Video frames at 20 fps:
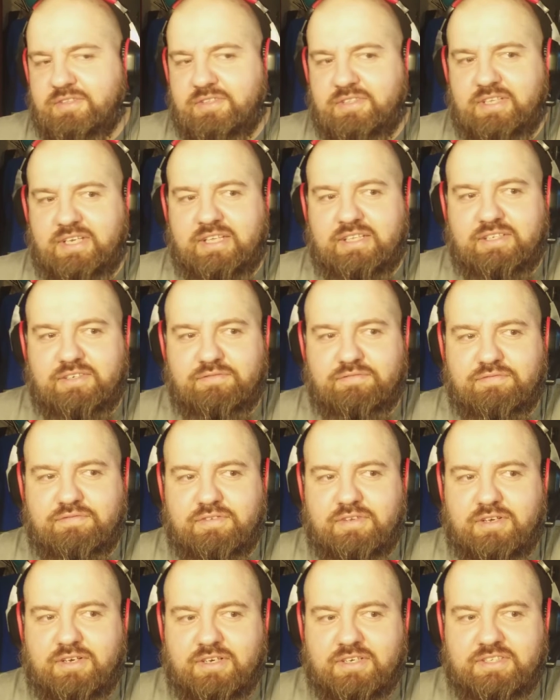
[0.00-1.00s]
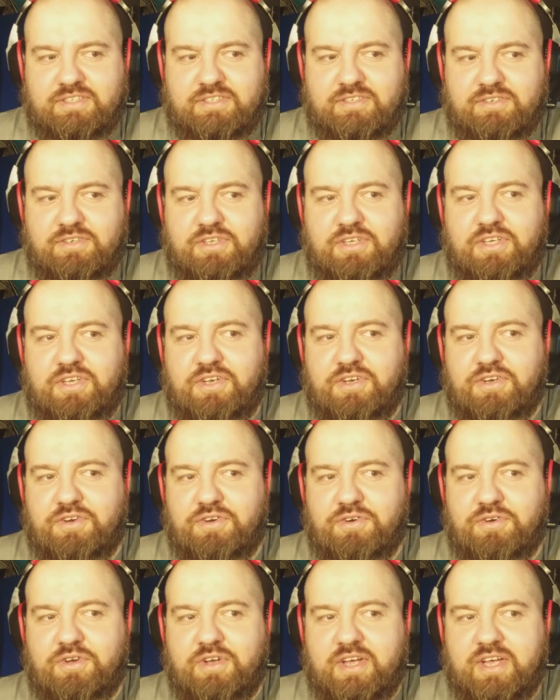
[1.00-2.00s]
daily vlogs on
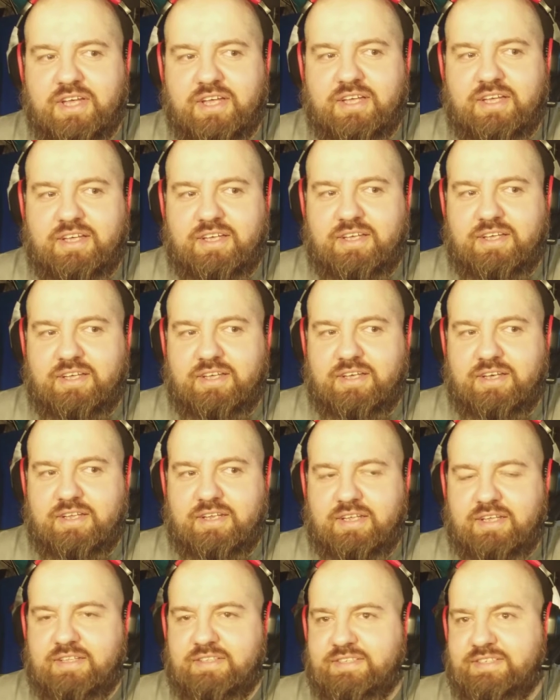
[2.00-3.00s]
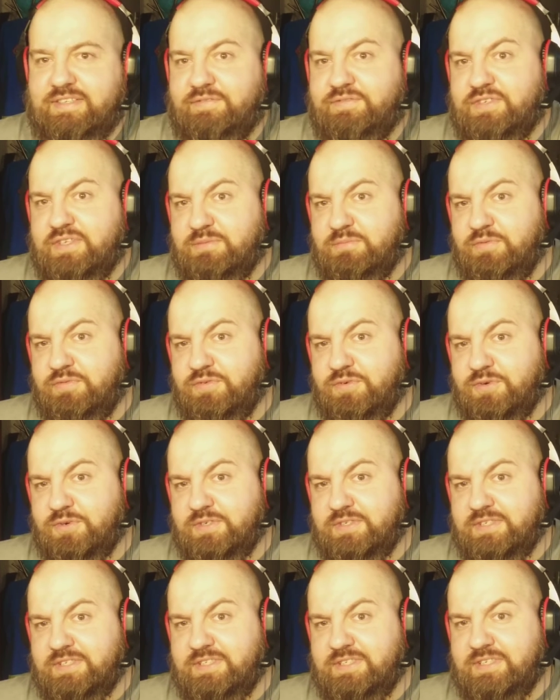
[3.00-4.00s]
here, and as I've said before,
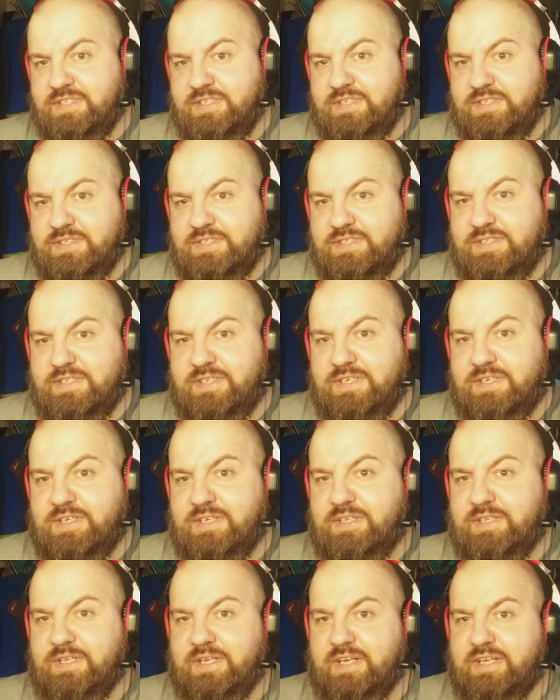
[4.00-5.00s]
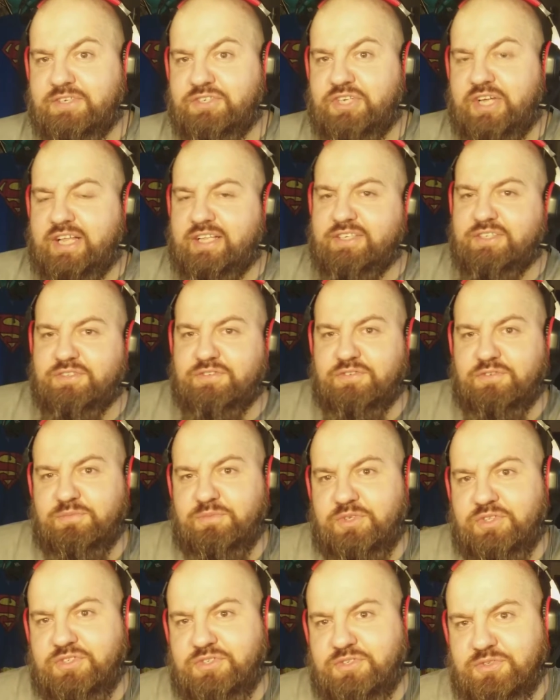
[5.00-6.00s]
this is like a challenge for
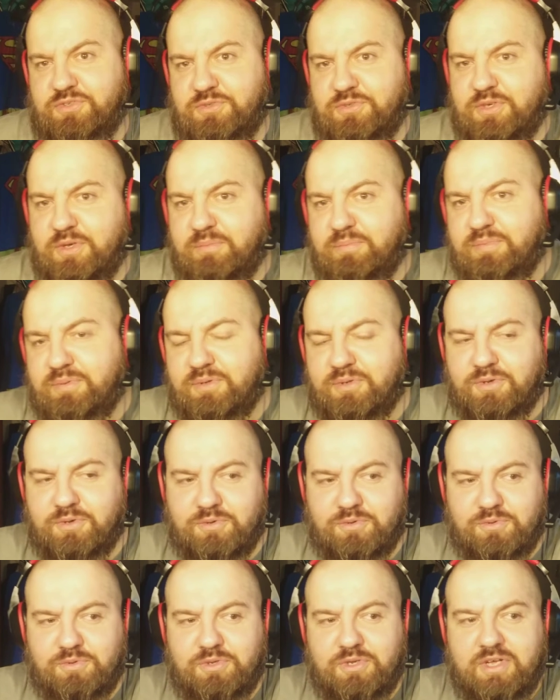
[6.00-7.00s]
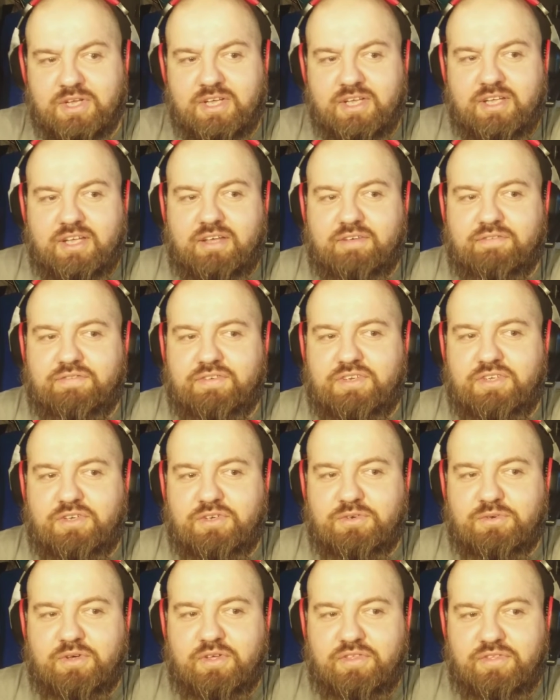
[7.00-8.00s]
me to upload a
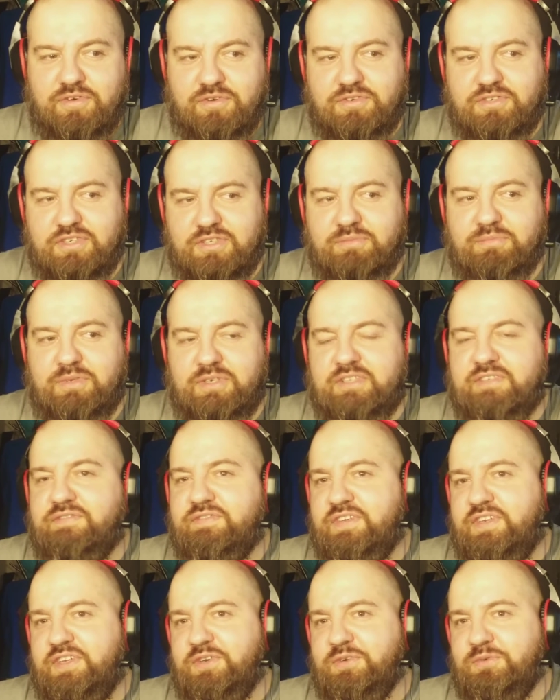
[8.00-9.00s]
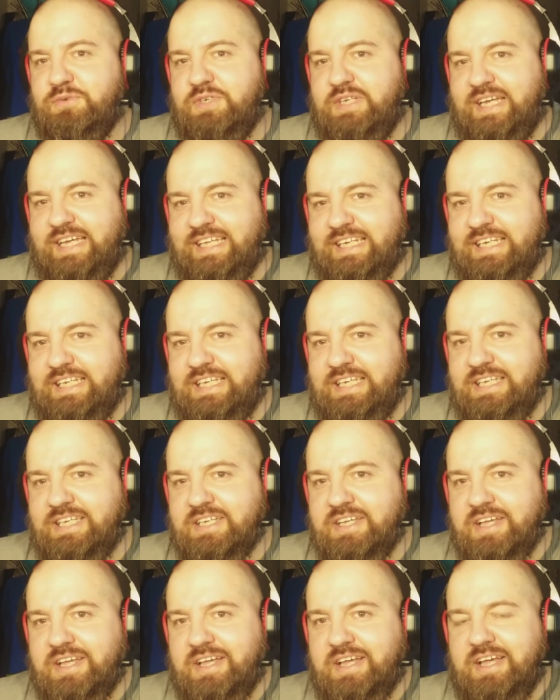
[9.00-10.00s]
13-minute video
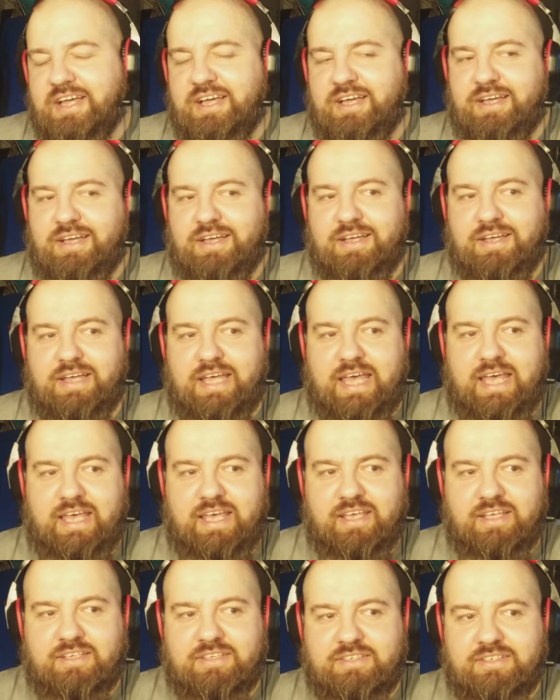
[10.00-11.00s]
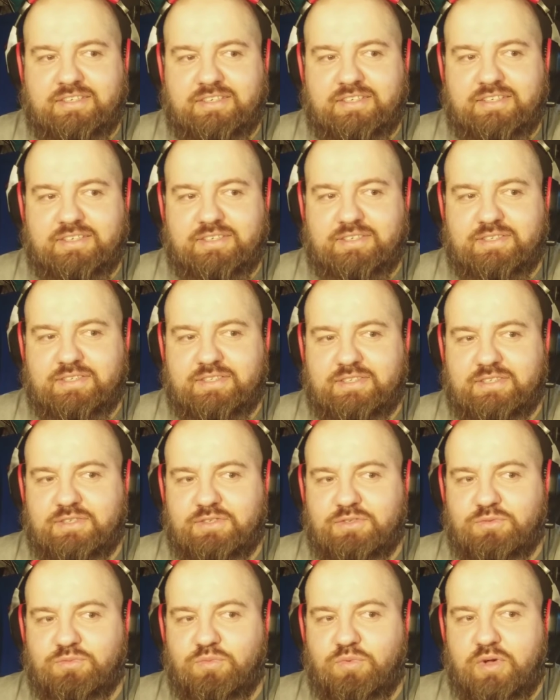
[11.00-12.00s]
daily, and
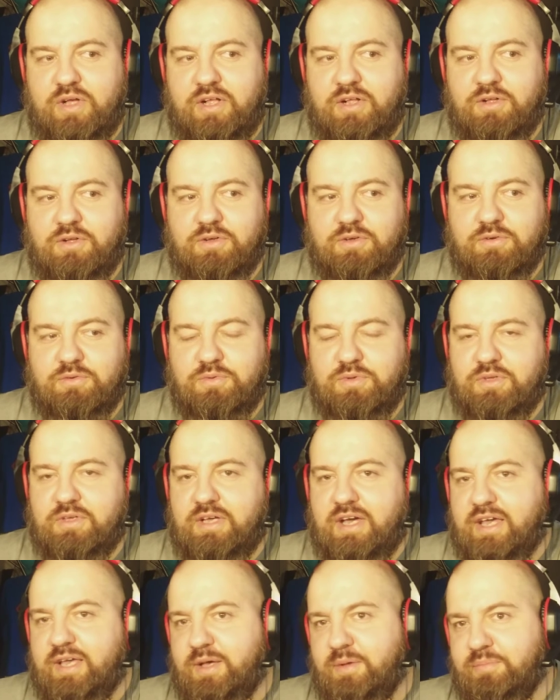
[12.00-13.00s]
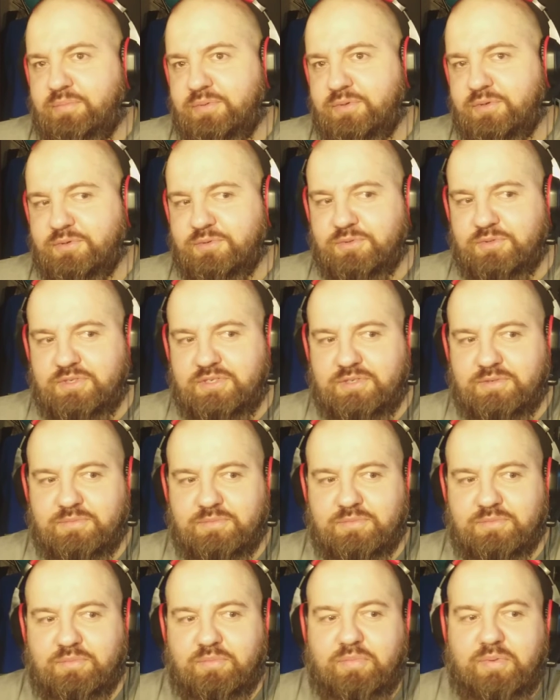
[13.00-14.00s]
as well I upload
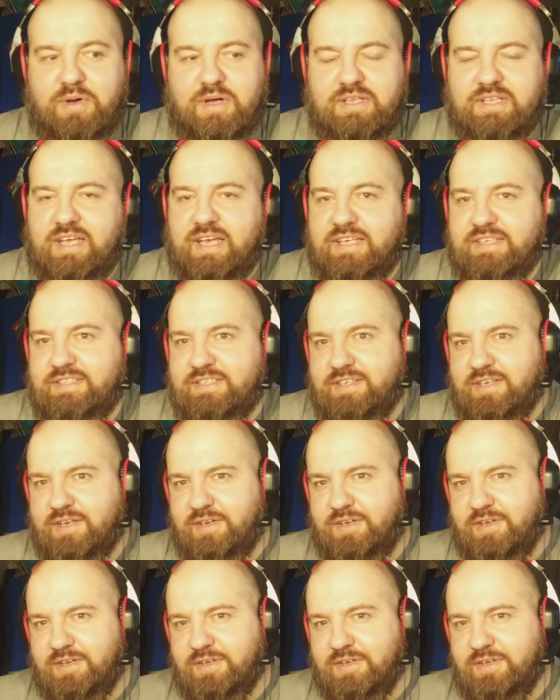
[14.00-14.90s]
some podcasts I